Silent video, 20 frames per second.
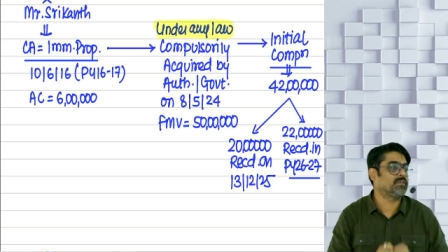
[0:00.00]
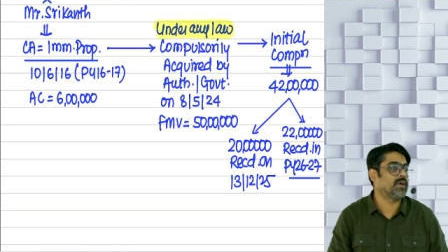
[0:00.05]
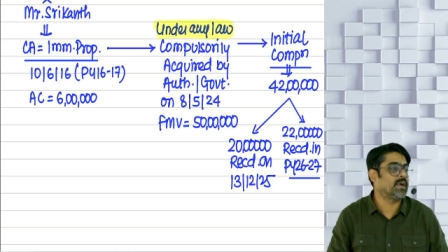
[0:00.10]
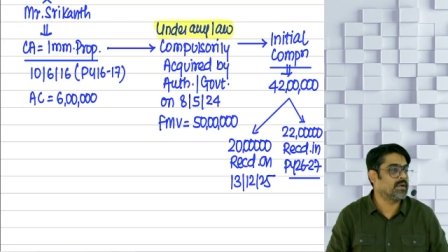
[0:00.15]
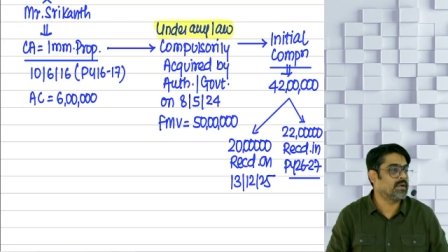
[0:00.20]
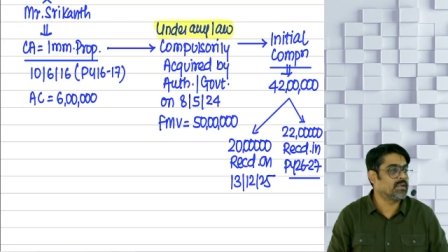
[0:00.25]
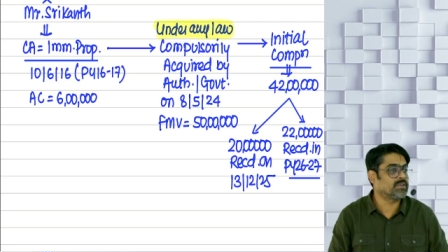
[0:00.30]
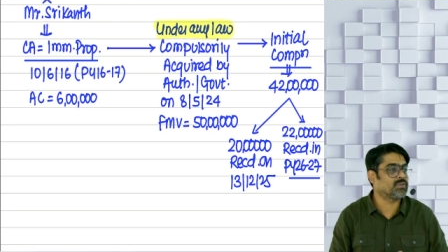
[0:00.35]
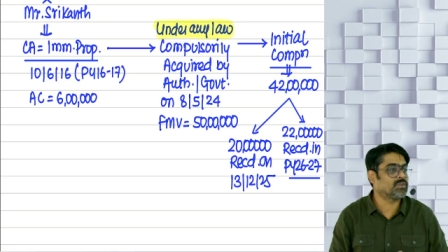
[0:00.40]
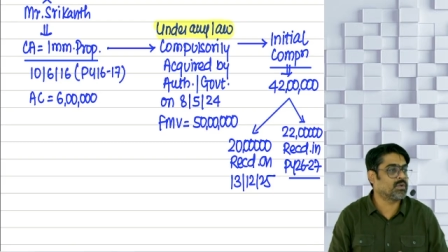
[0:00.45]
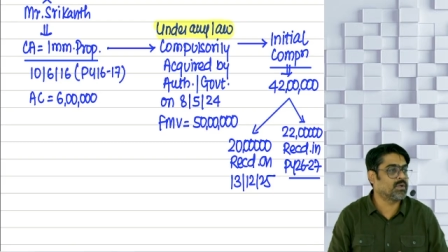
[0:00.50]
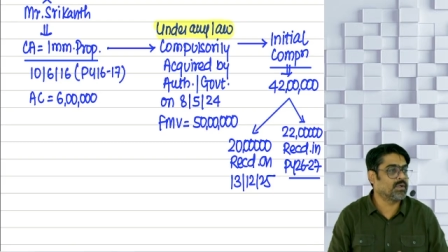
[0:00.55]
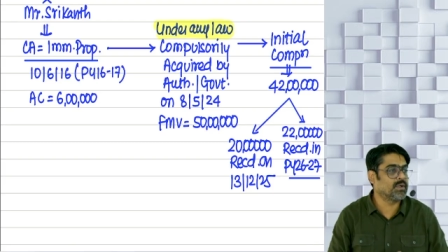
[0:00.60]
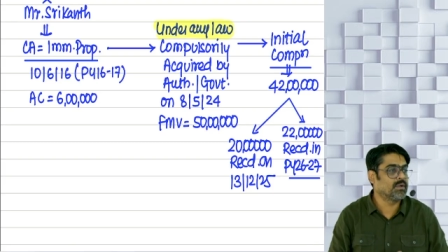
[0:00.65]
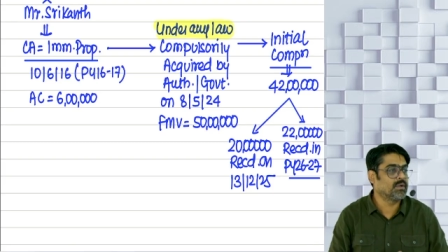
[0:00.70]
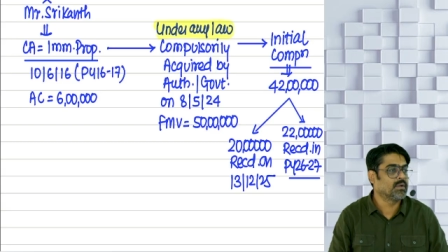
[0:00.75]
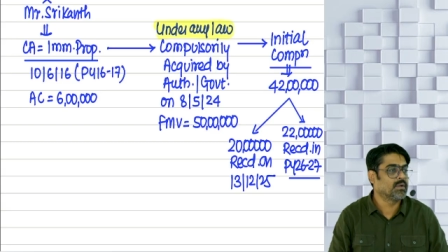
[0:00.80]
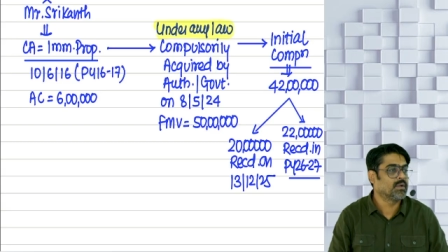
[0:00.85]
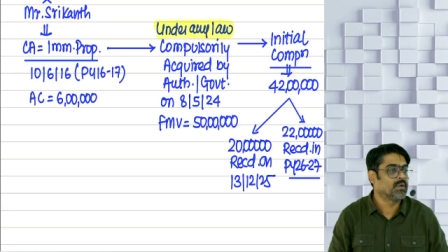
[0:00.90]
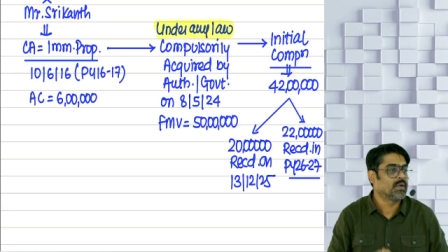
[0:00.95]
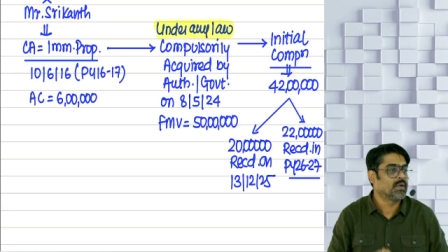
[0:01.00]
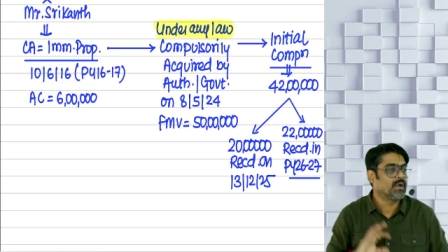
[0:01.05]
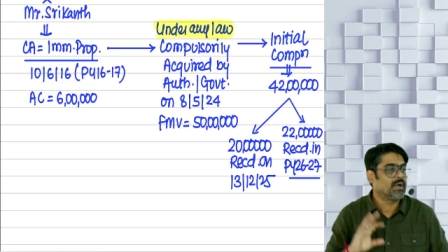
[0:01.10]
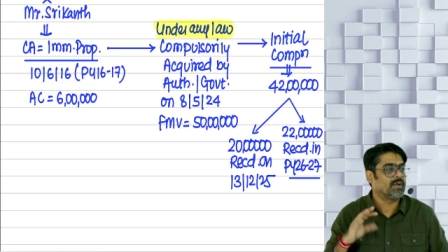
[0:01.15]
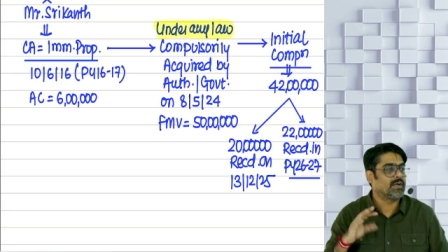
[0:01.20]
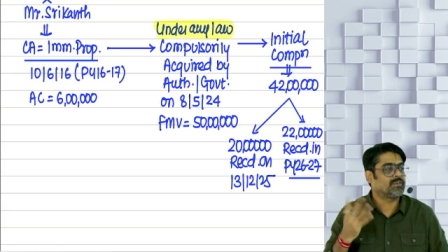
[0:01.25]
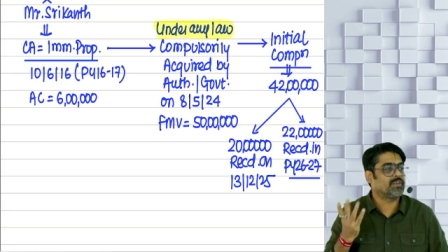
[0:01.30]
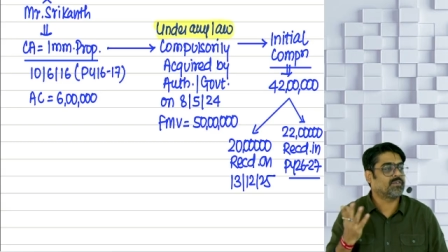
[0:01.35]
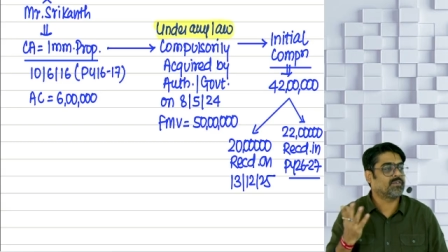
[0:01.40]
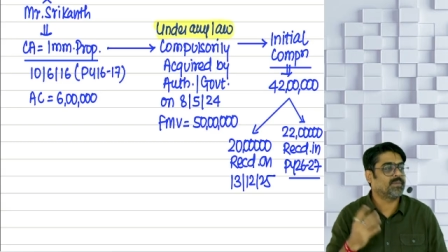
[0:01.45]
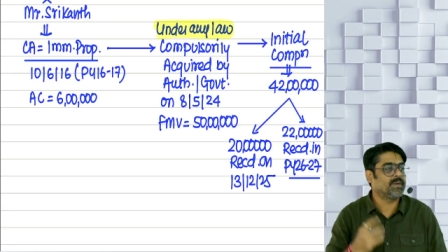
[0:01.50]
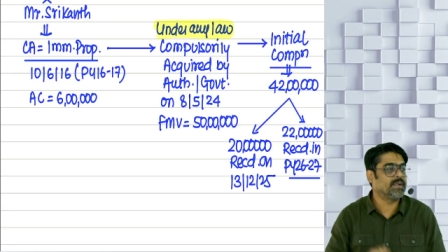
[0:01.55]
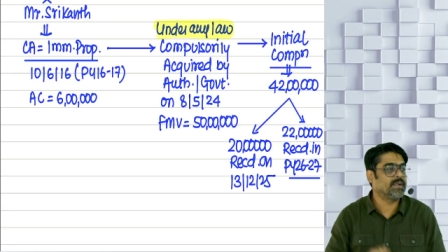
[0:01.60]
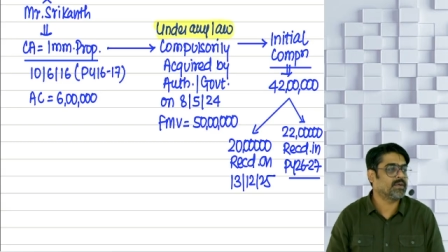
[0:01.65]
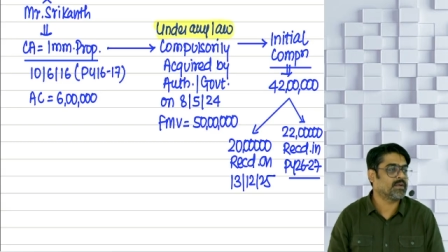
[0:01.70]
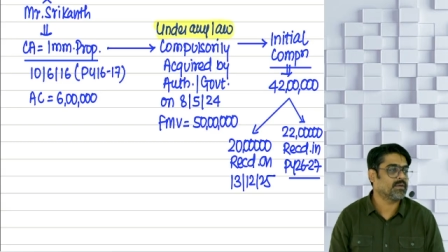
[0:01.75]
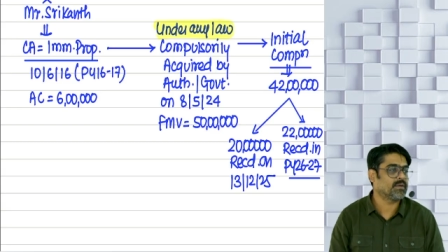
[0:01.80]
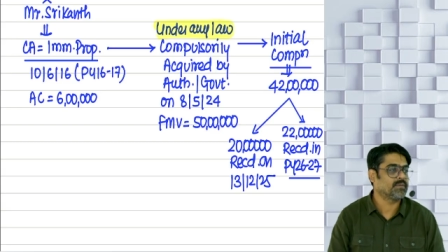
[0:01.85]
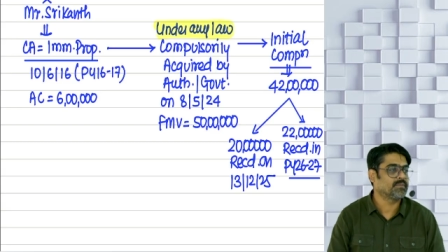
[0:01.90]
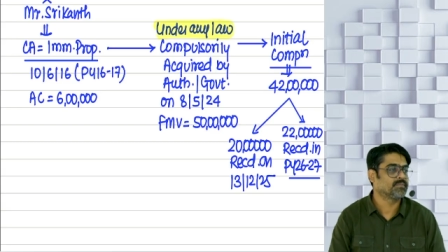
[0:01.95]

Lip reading: Understood? Assessment here?